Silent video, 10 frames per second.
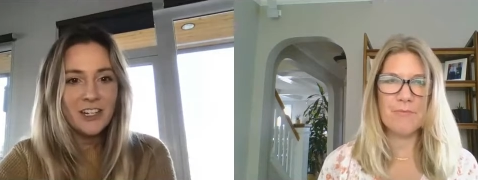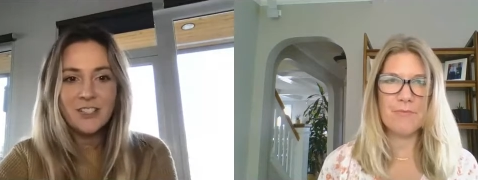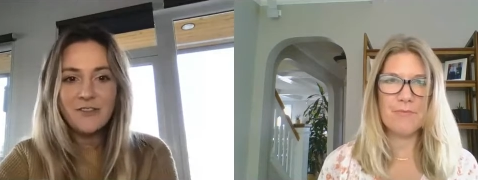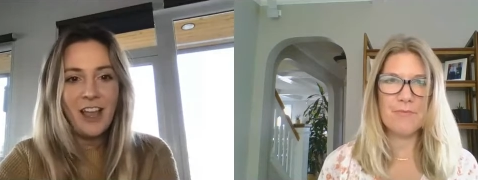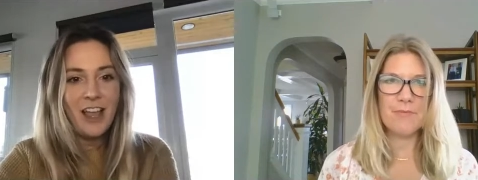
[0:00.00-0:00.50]

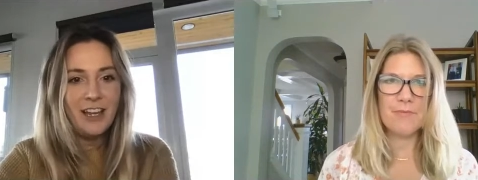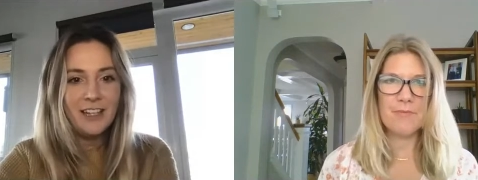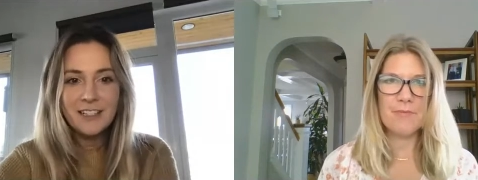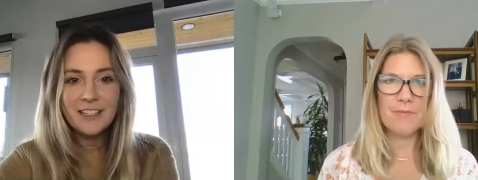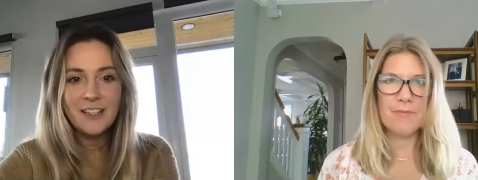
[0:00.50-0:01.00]
Speaker 1: Just
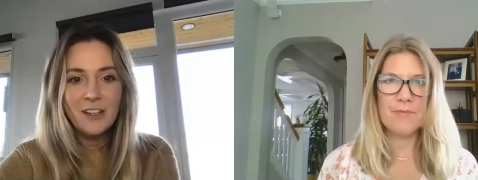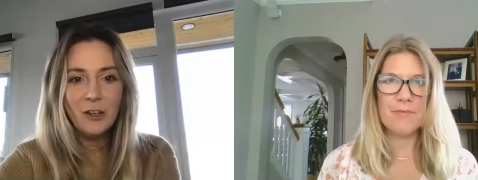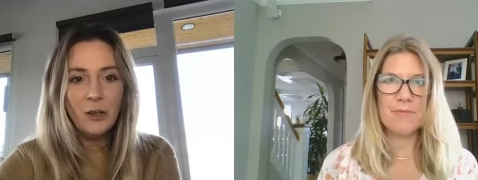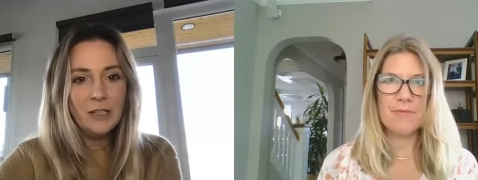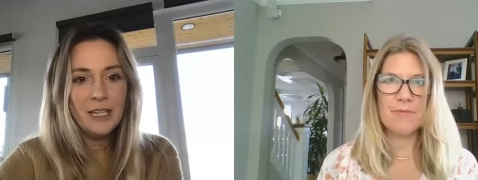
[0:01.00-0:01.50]
fine.
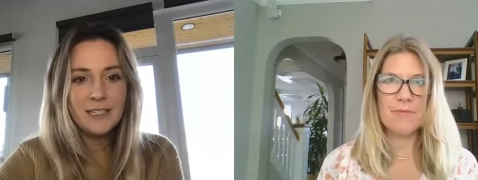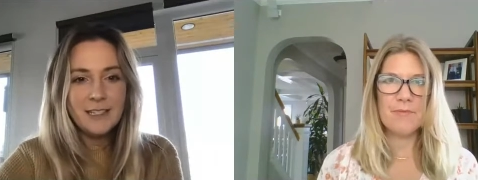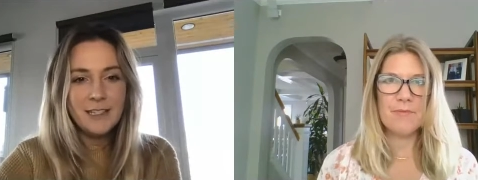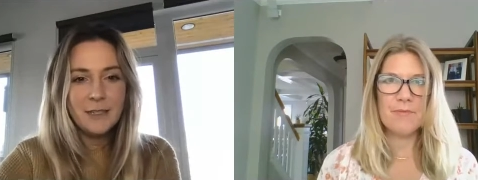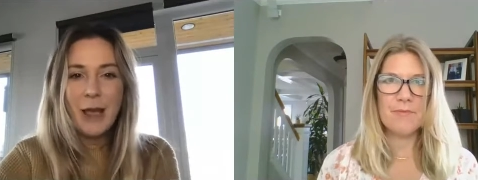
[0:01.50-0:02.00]
So
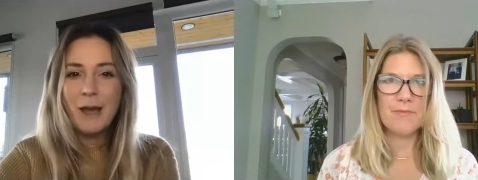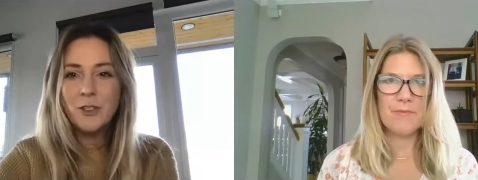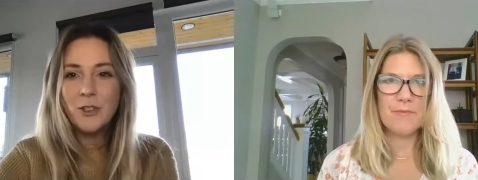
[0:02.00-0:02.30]
let's see some